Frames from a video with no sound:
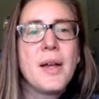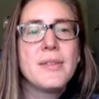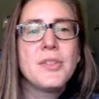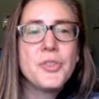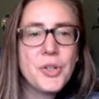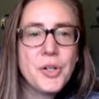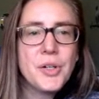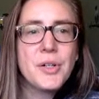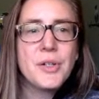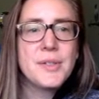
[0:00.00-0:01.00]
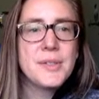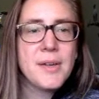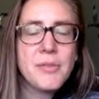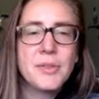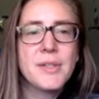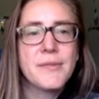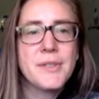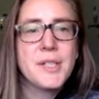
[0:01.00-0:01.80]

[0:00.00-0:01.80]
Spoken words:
deter several different